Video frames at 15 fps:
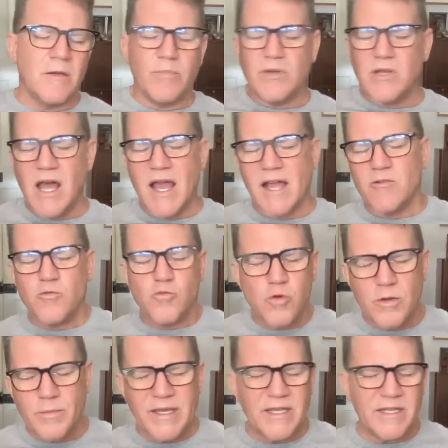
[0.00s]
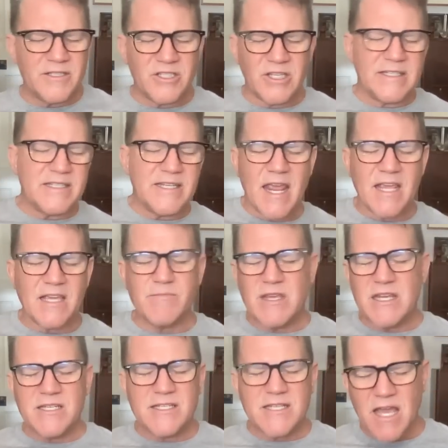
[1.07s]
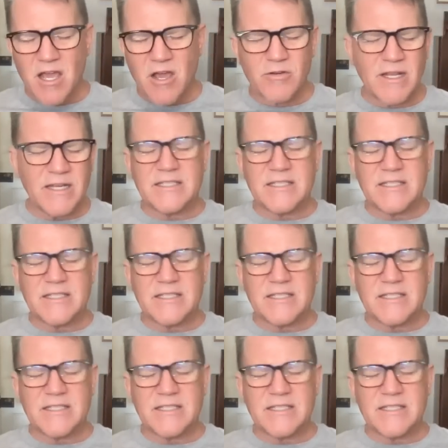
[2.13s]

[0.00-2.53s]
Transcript: black woman to take me down?